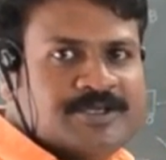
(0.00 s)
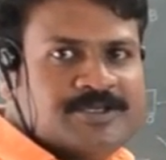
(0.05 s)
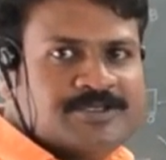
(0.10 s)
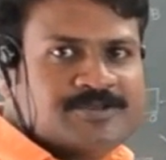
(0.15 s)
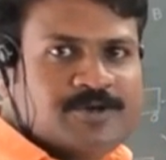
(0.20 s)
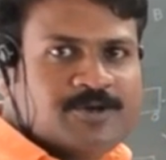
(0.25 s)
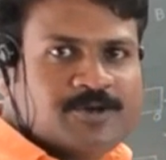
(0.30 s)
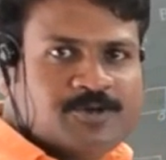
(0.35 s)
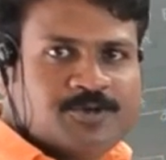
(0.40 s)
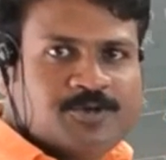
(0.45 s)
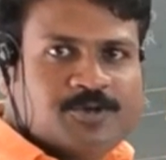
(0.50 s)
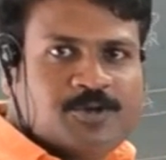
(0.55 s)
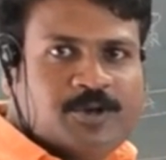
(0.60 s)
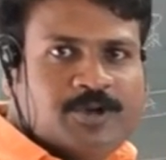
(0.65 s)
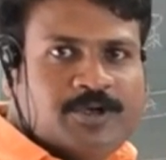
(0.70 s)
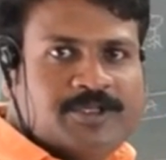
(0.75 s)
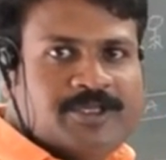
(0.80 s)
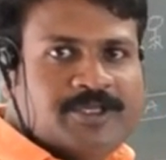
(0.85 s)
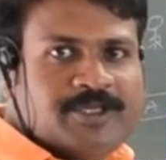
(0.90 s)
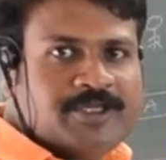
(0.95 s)
So, you have to
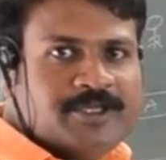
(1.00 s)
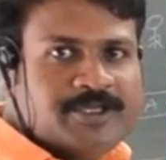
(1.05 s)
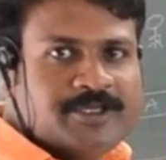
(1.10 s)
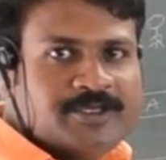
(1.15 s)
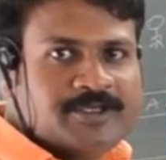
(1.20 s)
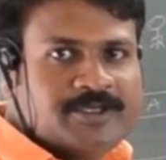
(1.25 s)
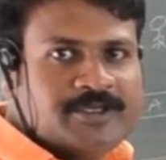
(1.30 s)
hold the